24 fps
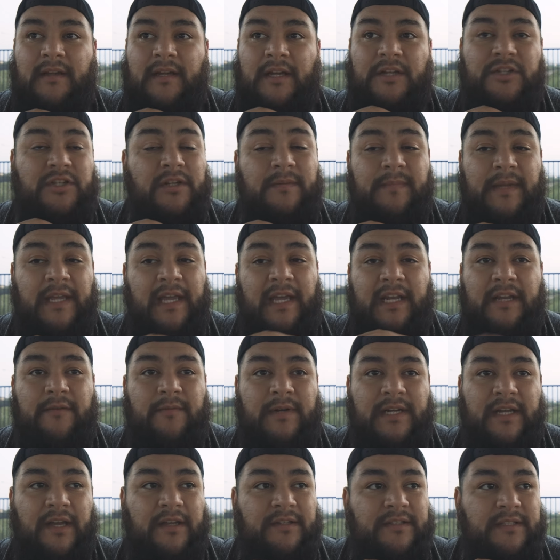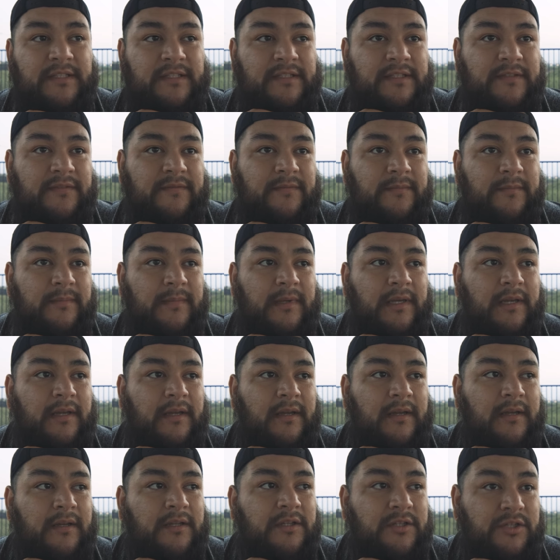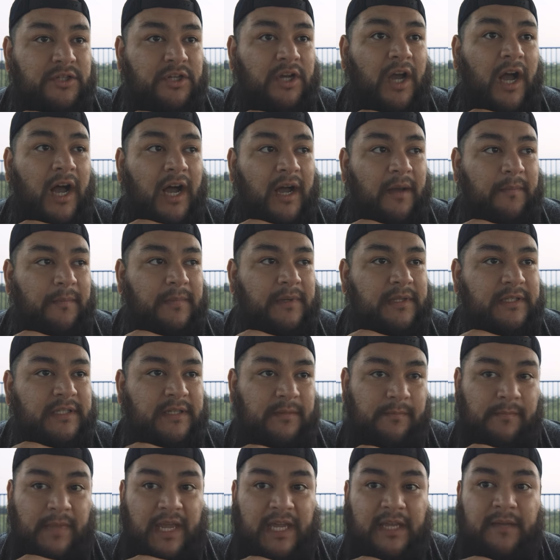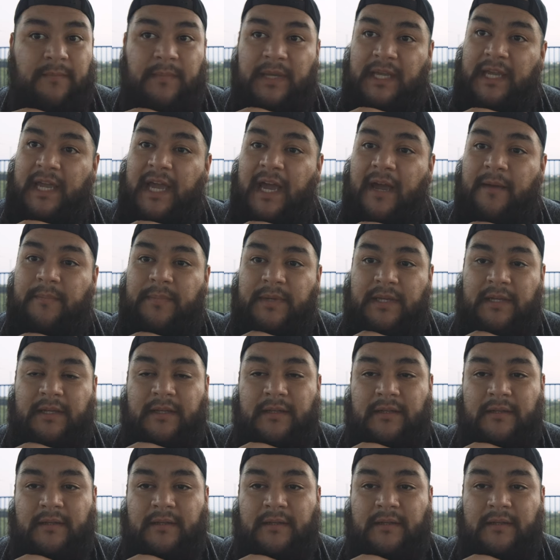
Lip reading: It shouldn't be anyone else's job to make me happy.